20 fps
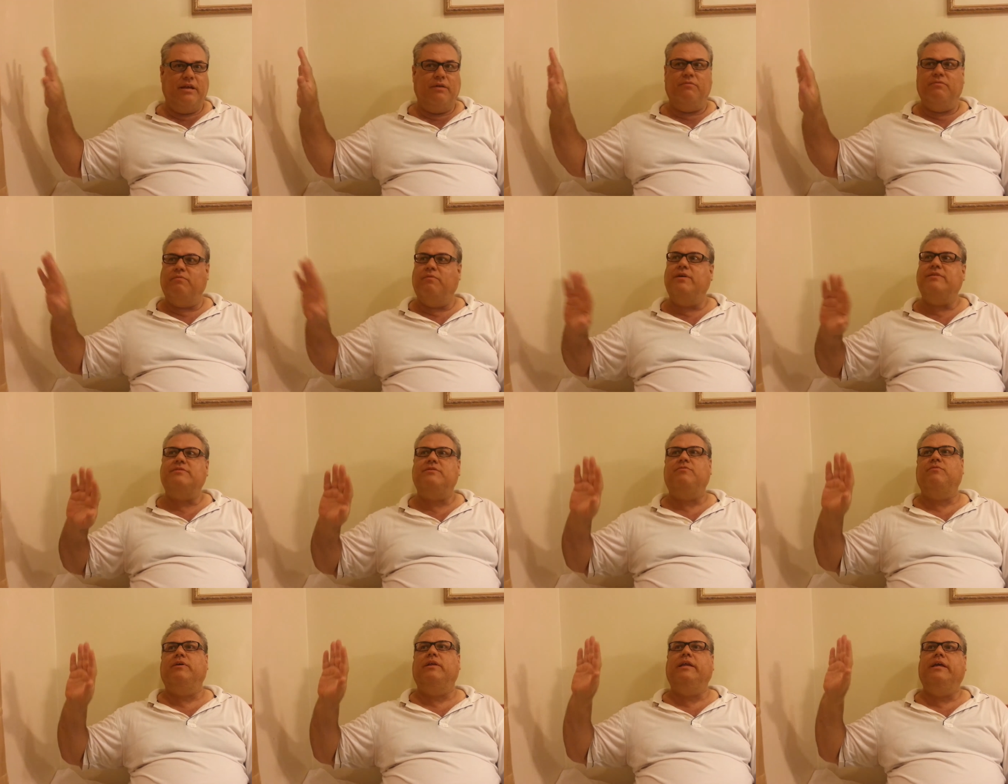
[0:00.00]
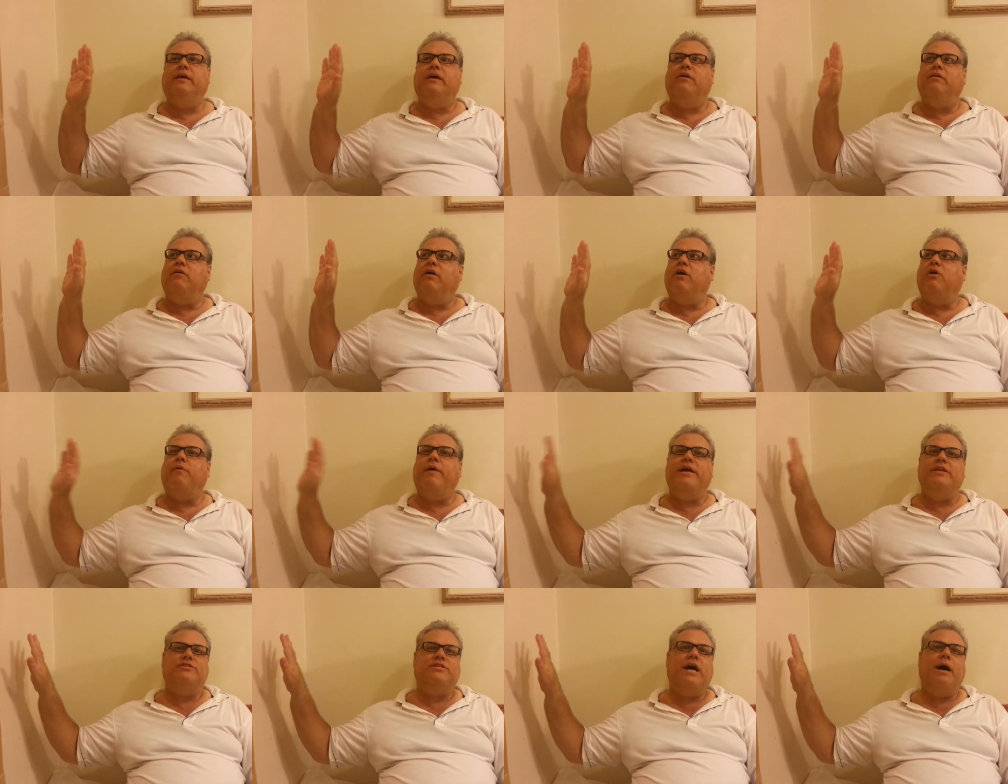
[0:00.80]
It wasn't really a
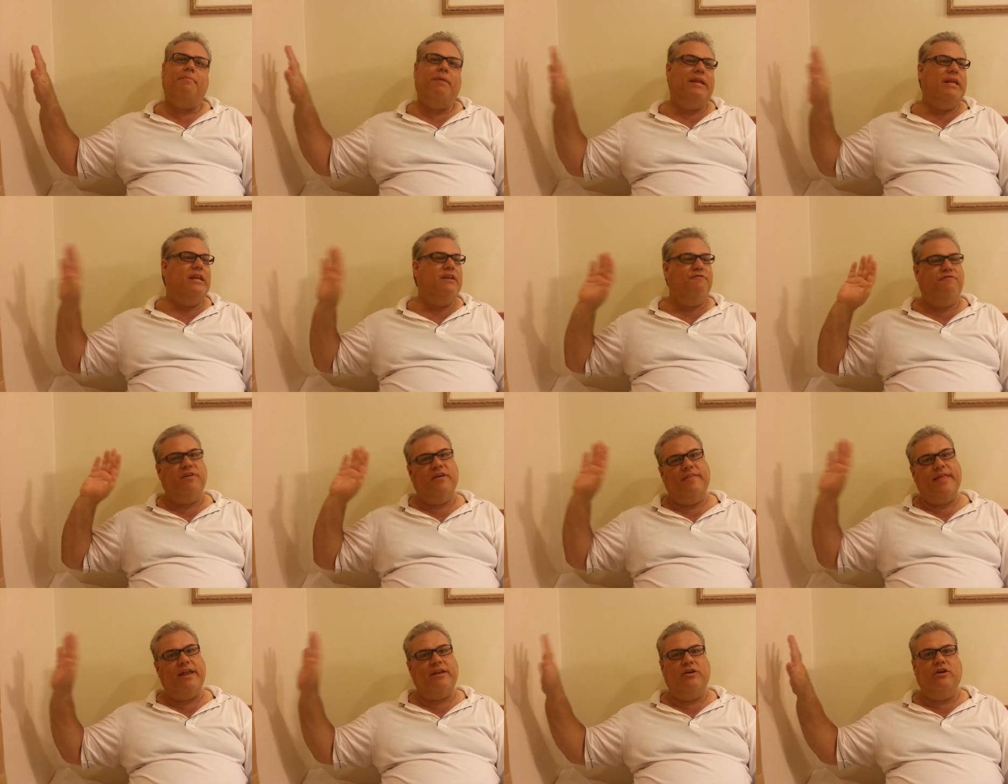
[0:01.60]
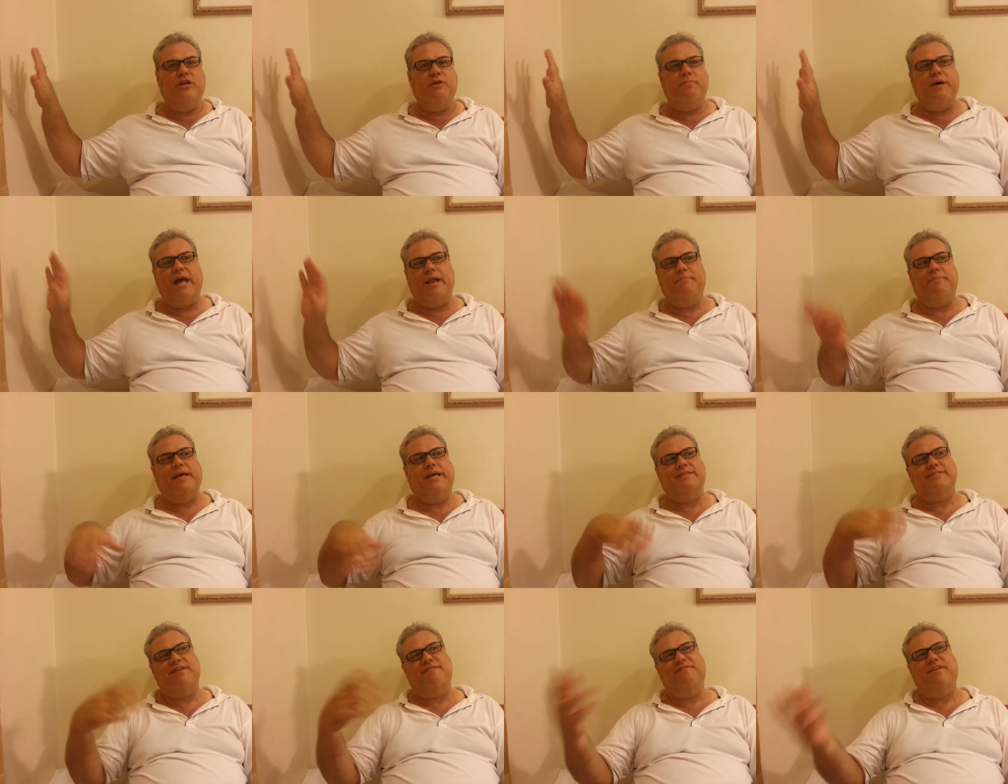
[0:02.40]
great job. I didn't feel that good about it
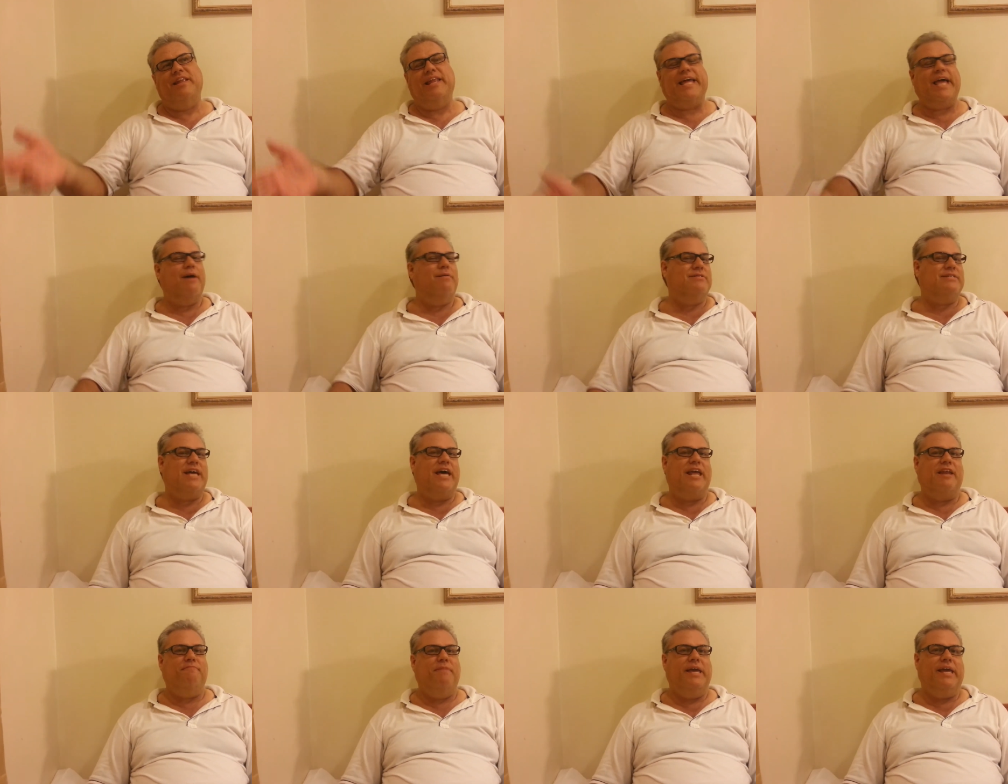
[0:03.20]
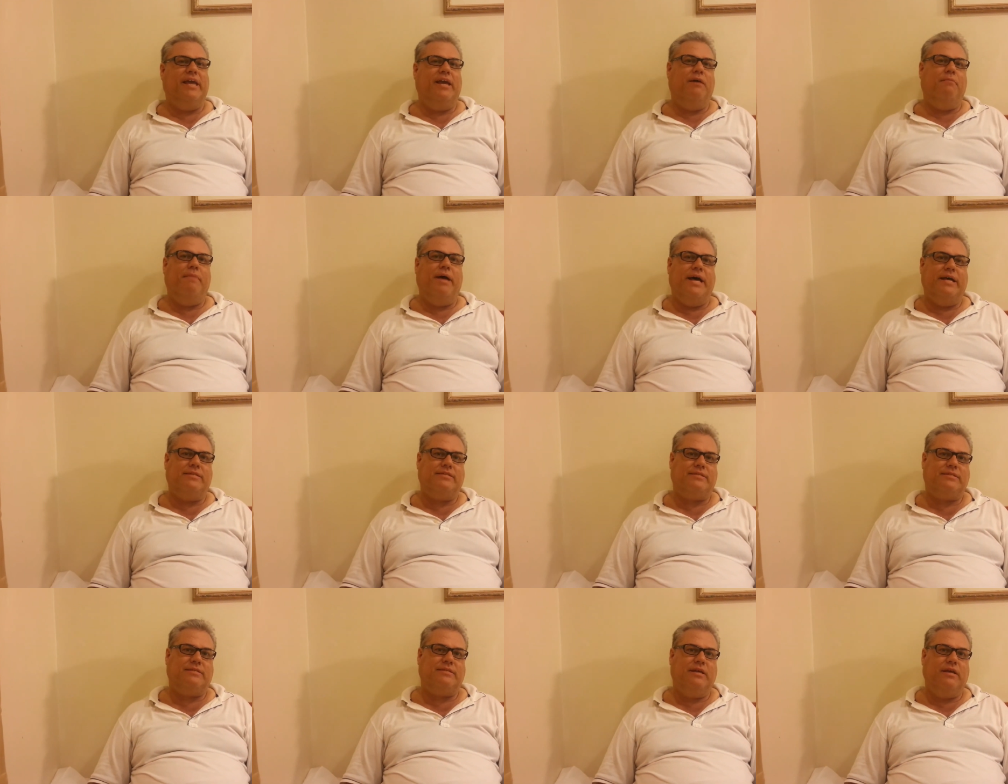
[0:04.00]
because I felt like I was kind of making a
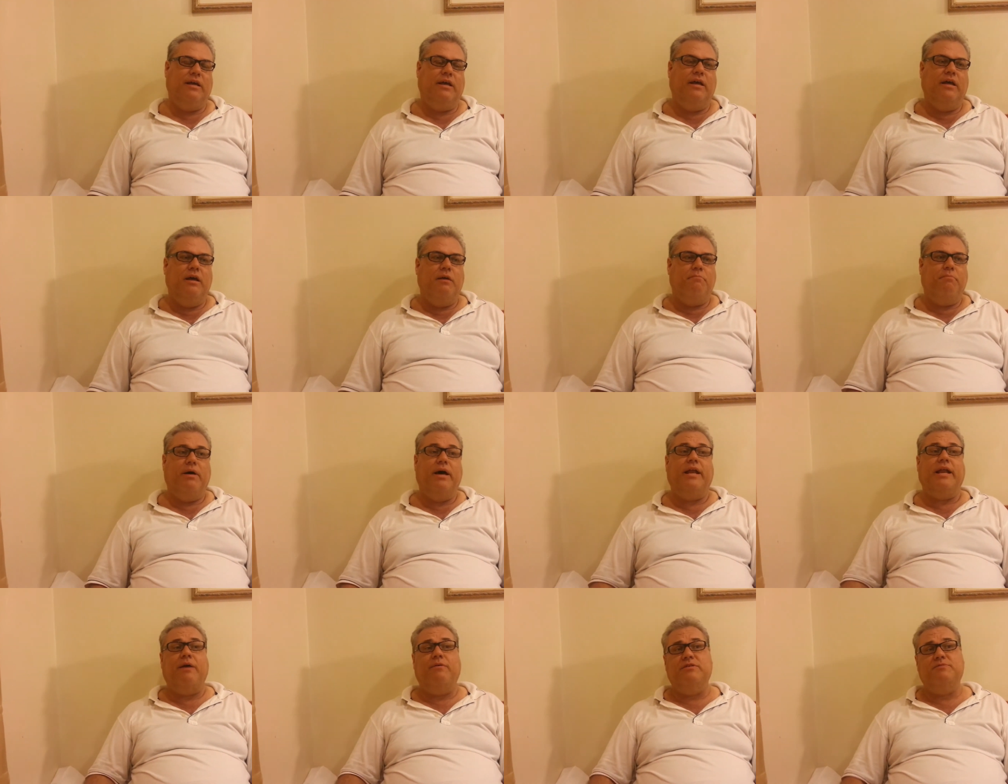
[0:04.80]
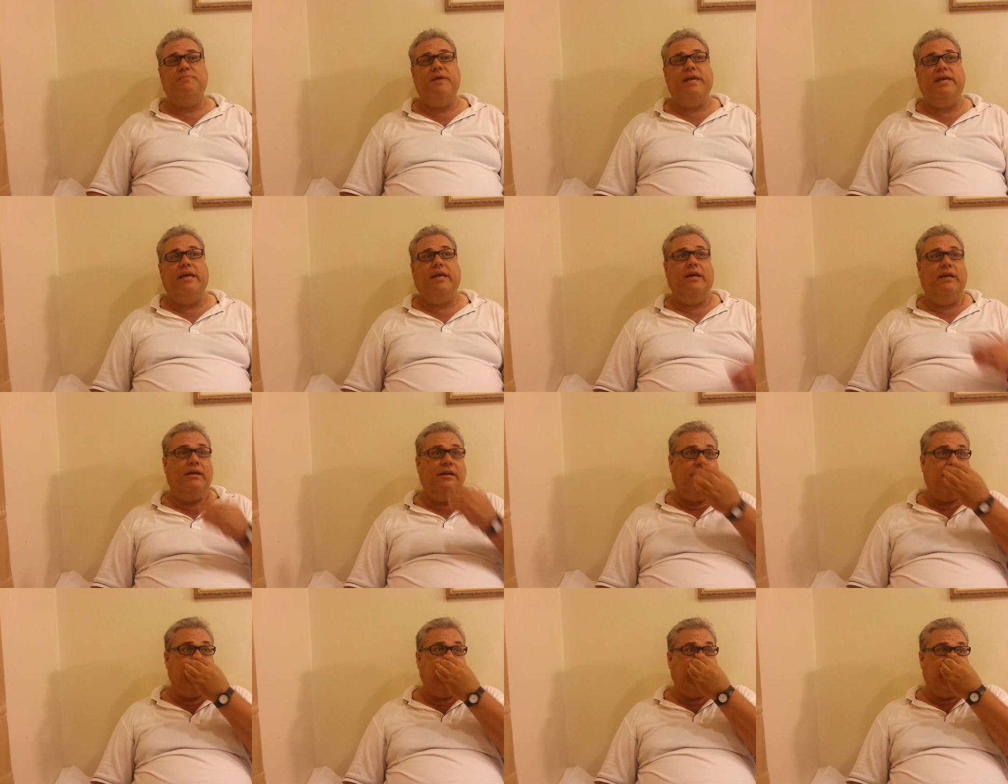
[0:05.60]
mess. But I was making
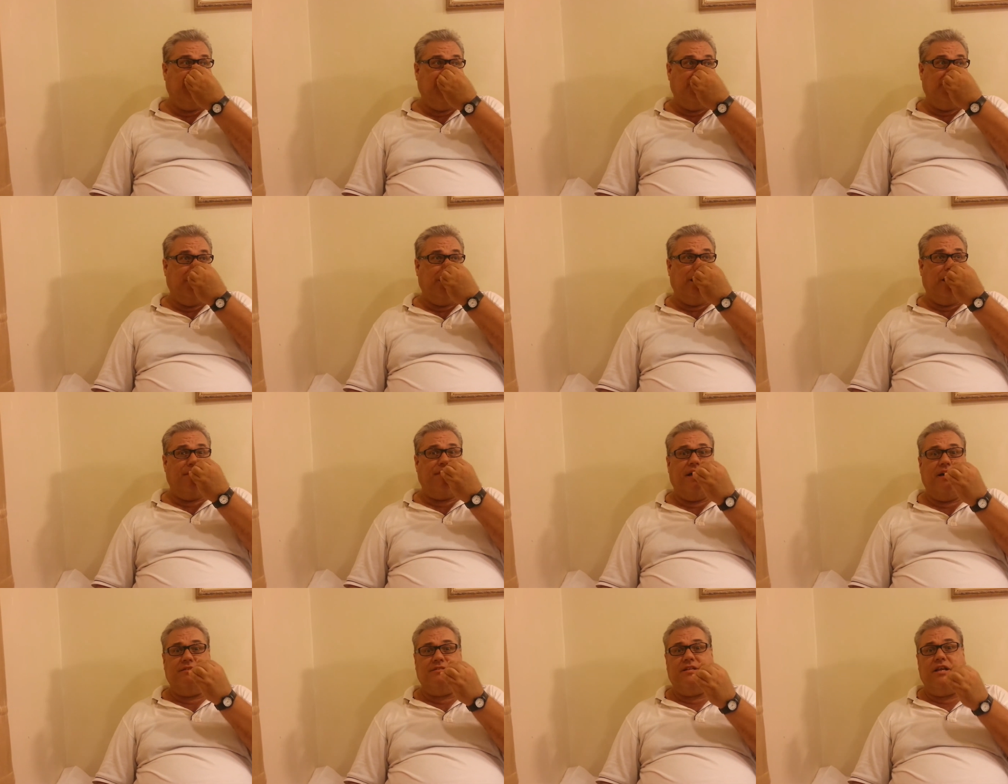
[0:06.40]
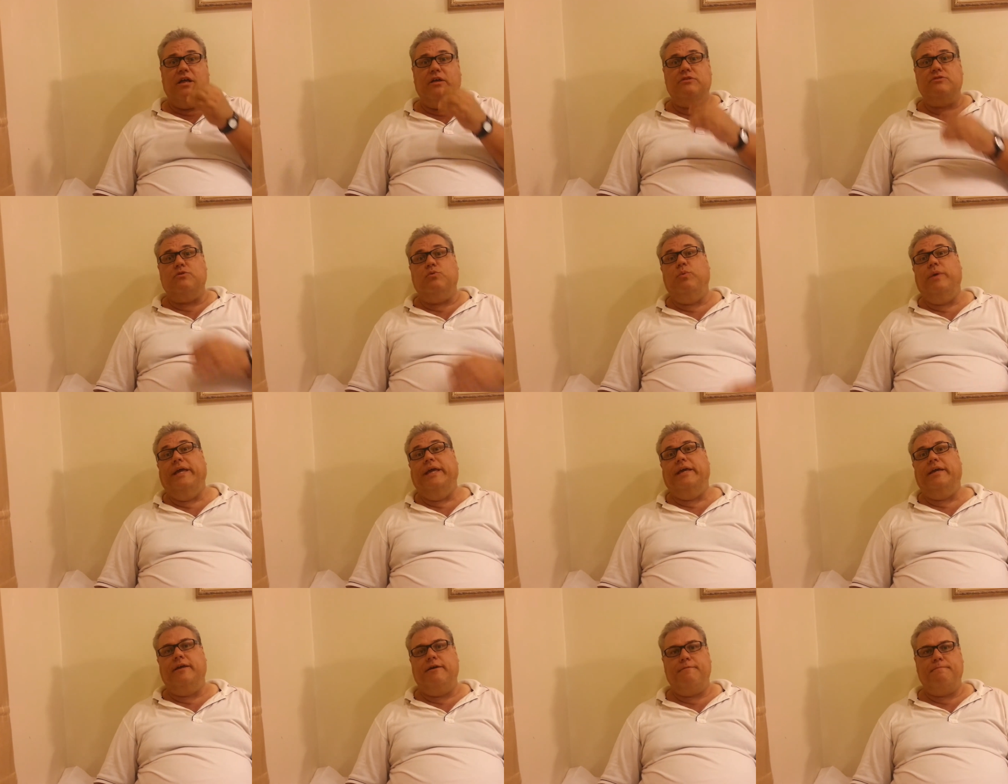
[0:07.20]
$1,000 a
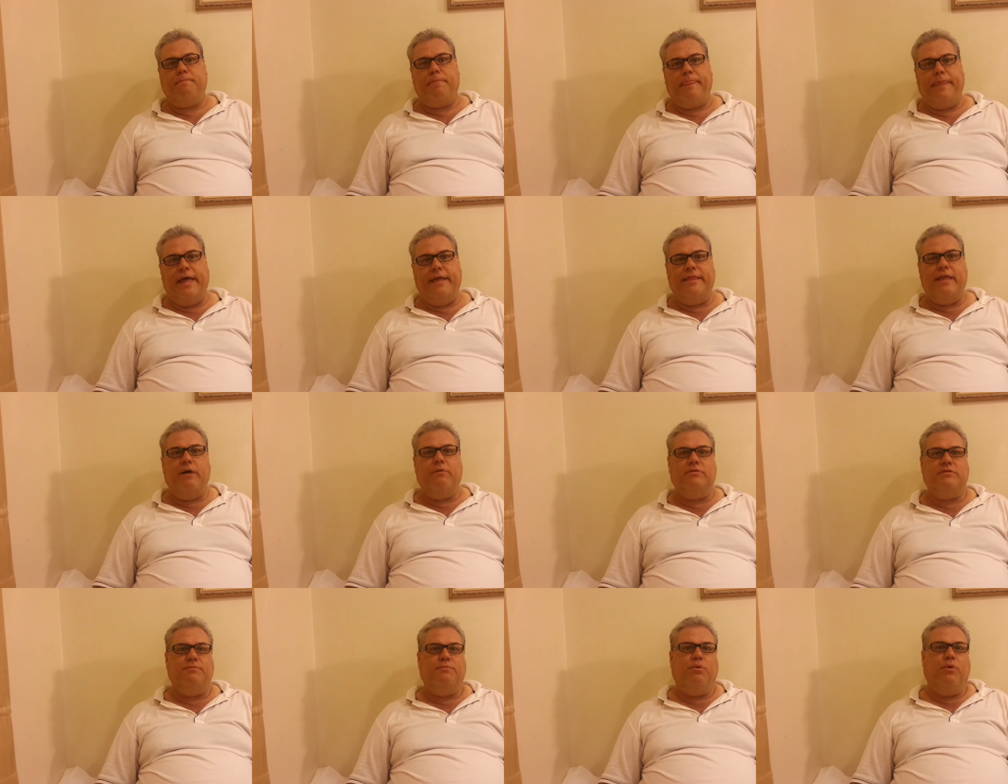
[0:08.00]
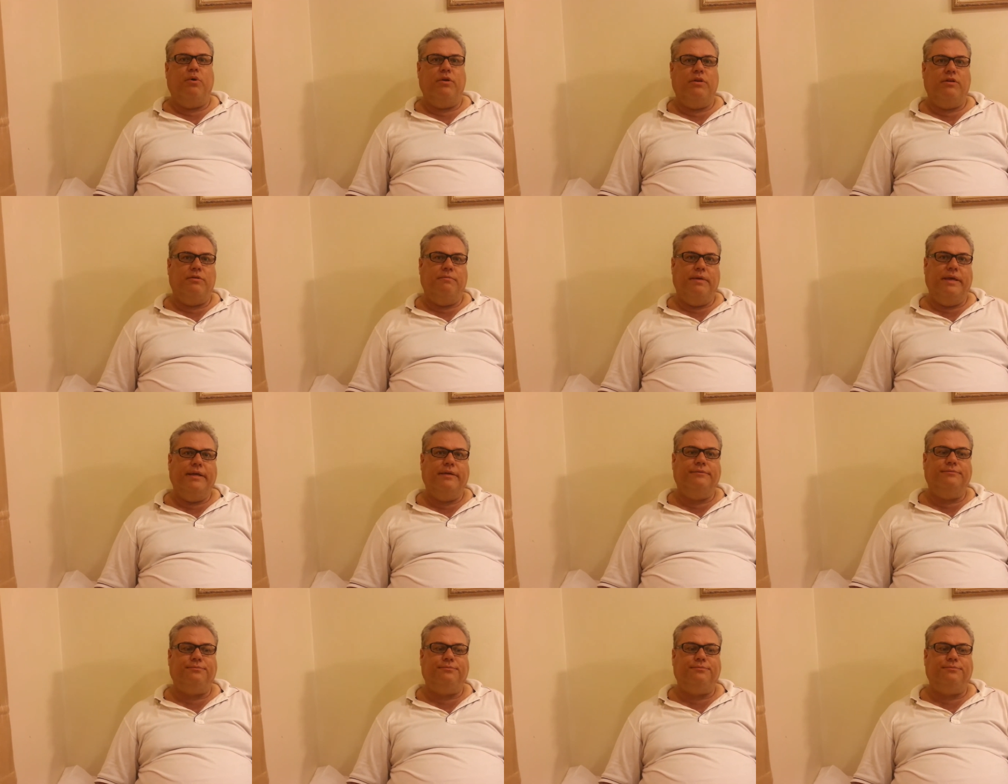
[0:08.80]
week, and that was important to me.